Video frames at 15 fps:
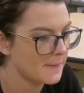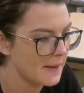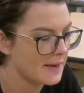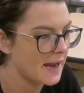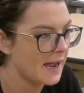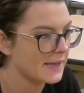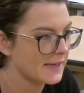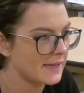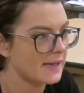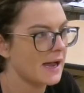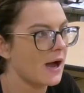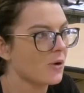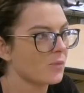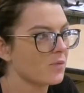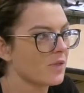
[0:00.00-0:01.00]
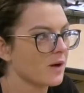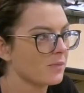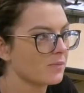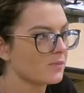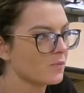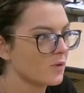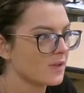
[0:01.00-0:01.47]
And I can't help
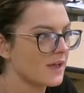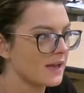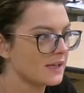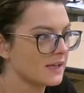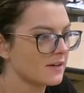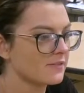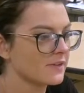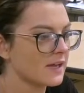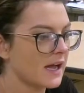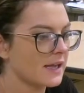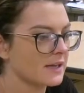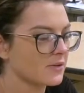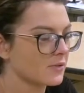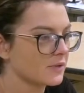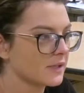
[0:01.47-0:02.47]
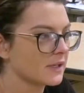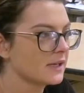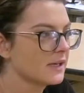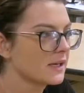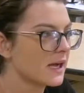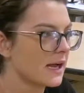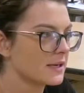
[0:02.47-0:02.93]
them with any of it. I can only
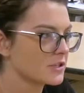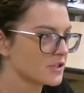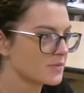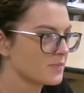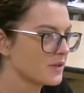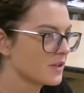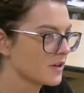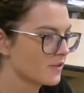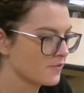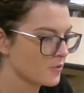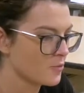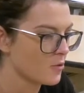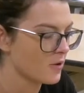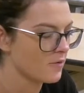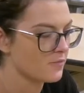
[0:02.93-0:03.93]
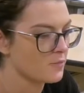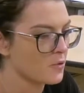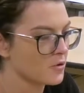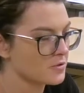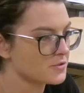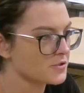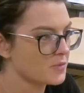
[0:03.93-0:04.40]
kind of just be there for more of
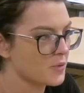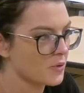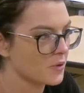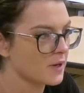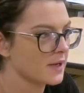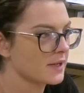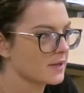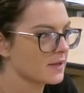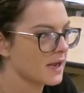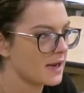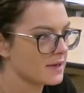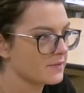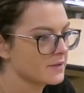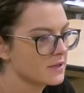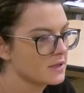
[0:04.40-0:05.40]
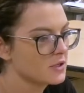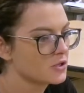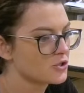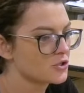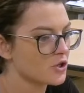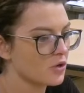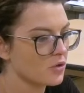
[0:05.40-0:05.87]
moral support and kind of
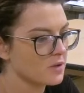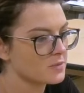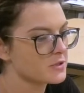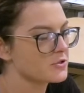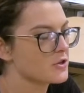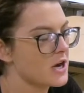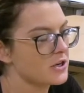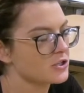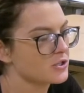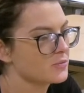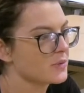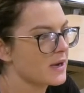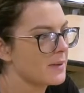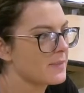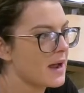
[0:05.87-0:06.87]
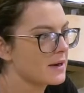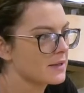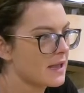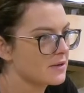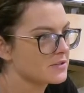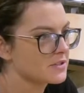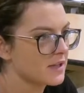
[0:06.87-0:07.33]
show them the direction, but I'm not
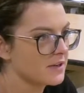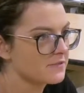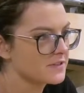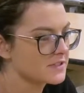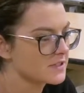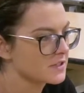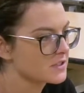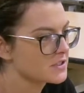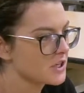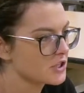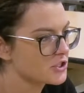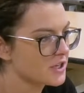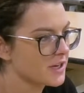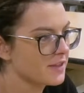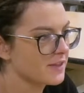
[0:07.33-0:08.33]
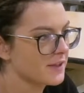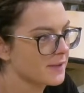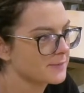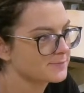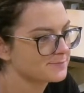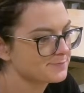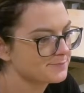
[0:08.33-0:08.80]
allowed to like physically touch anything.